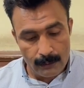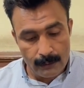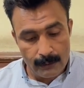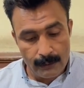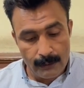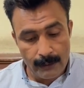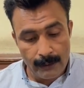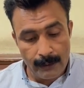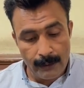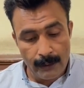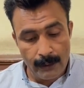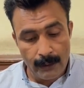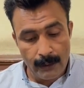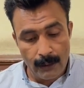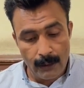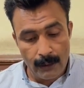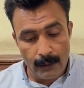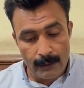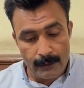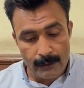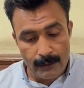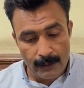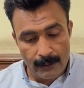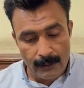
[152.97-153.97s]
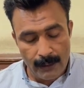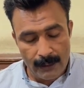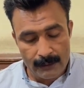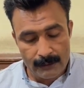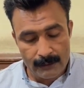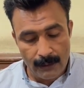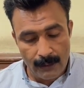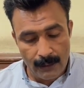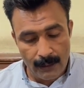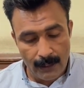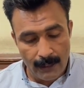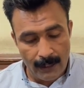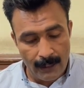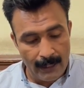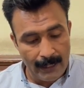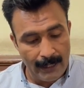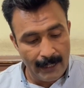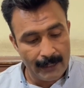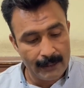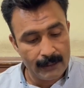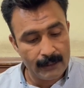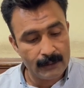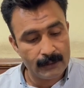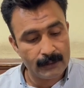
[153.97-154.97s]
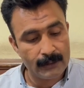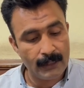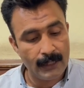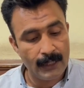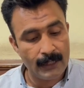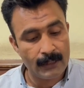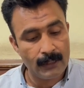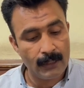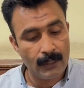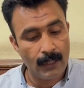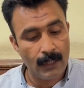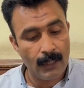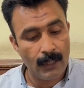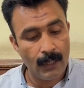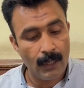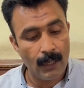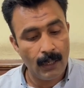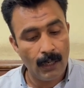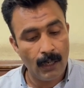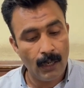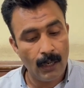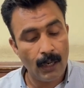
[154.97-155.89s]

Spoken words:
the international law and the state law,